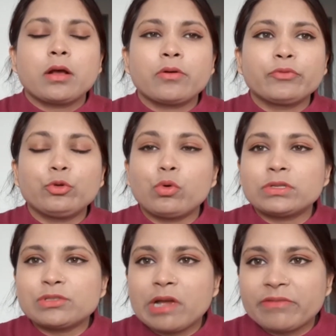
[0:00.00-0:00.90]
You
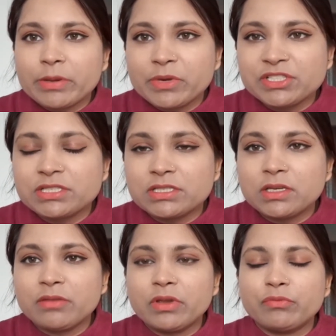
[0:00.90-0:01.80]
also have emergency
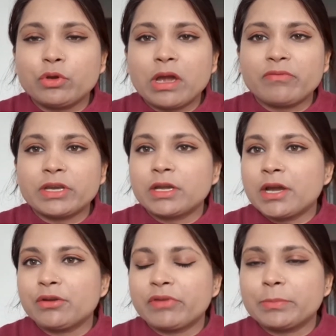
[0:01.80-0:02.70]
leave. If you have any
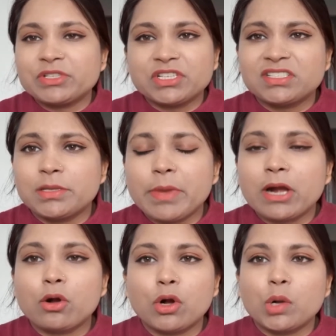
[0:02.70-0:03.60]
kind of emergency
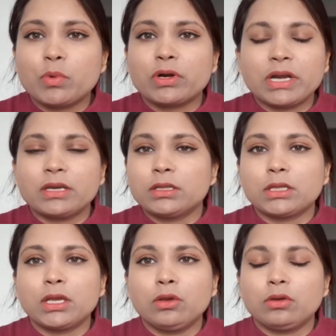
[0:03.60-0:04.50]
back home or
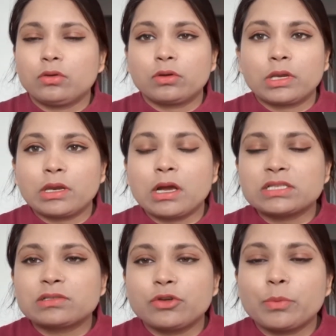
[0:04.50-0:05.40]
anything, you can
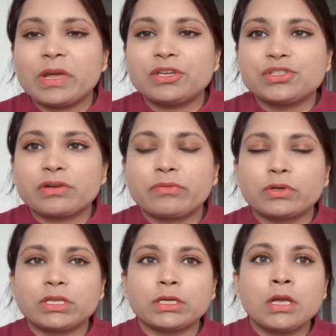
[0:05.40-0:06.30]
ask your manager for
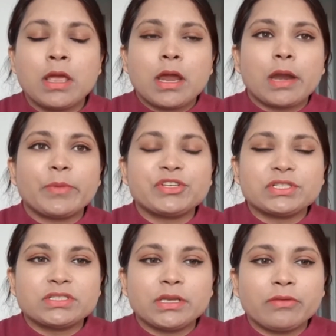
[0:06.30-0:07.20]
the
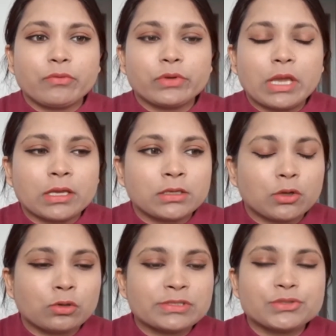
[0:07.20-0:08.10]
emergency leave. And
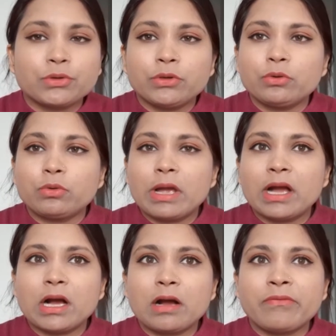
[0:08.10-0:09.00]
also you
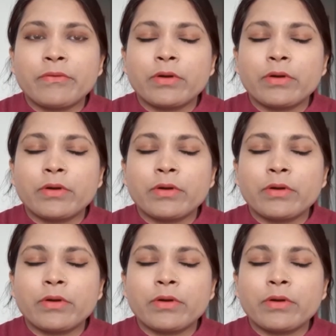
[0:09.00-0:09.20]
have